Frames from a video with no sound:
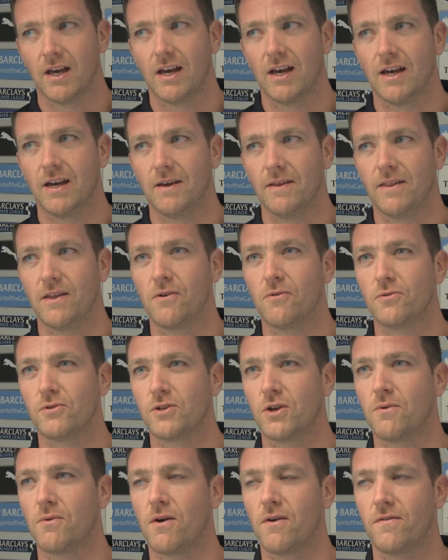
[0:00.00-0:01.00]
They
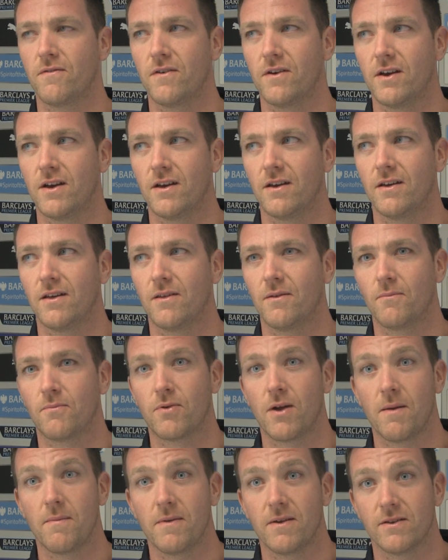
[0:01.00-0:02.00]
also offer
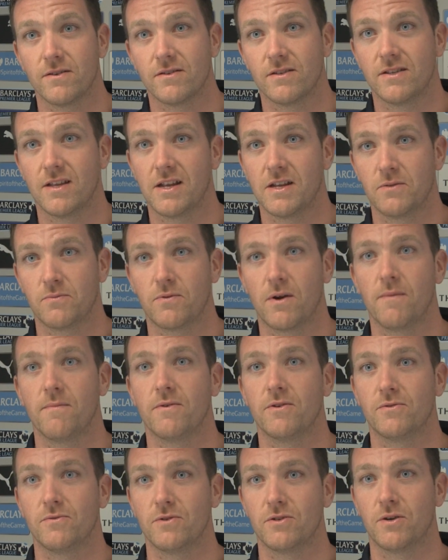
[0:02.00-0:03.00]
premiers, the Dennis
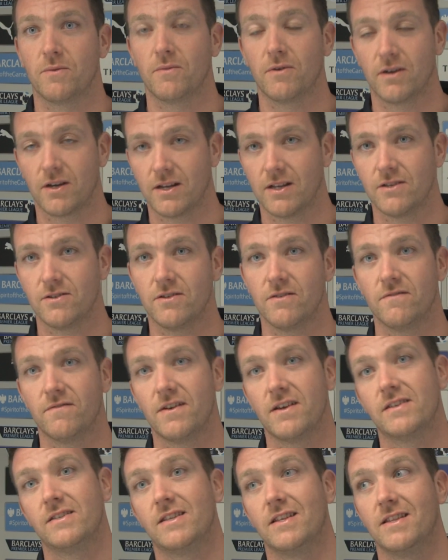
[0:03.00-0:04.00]
premiers, which I'm looking to
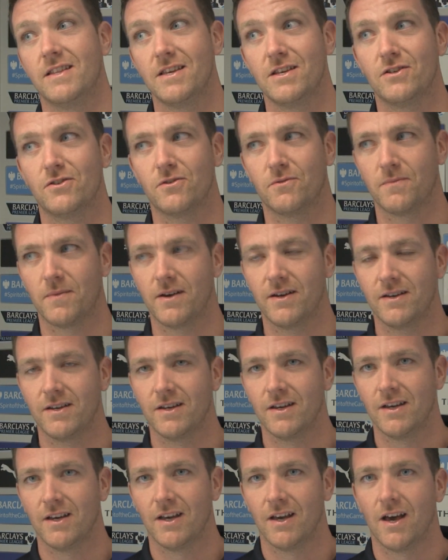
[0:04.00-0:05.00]
invest in this summer.
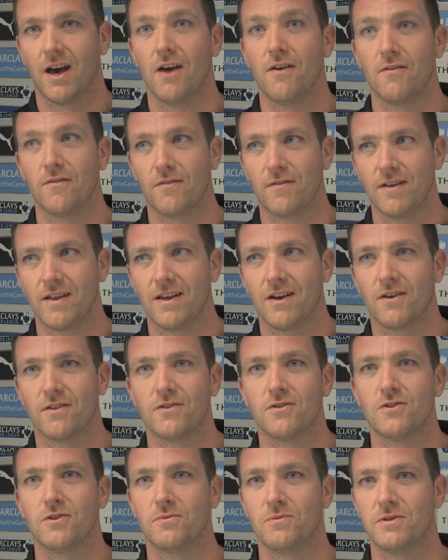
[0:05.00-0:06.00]
Hopefully,
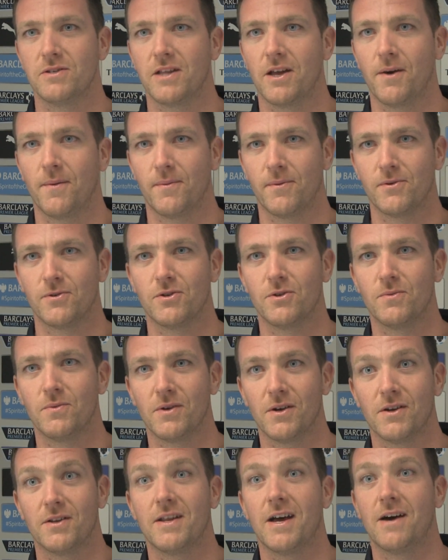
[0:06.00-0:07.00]
either should we stay up or should
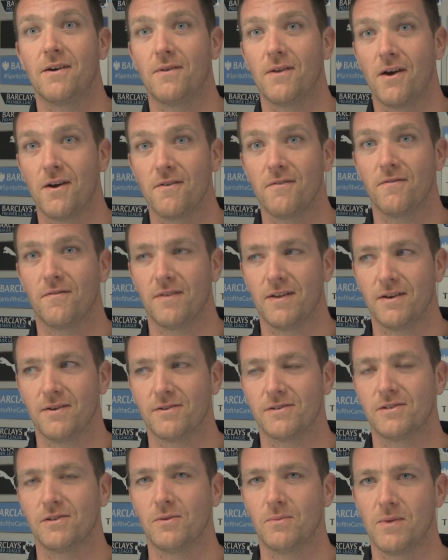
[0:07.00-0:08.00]
we go down, hopefully
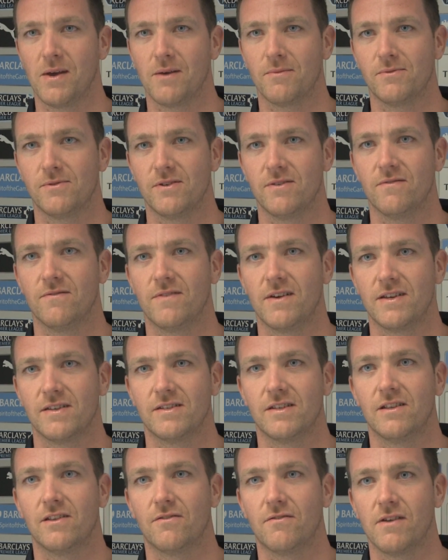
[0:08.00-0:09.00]
I'll still be able to
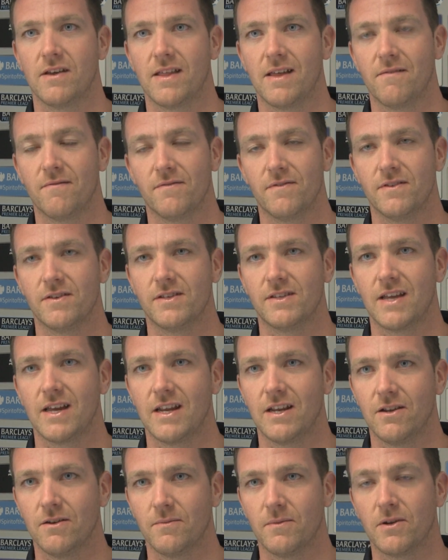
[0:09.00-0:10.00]
invest in 3 of them for the
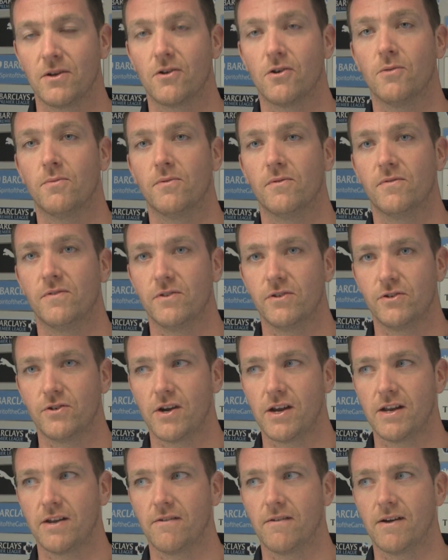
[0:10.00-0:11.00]
stadium and a couple for the
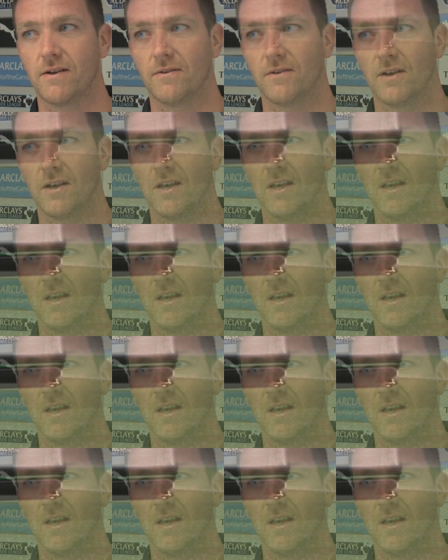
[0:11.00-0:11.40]
training ground.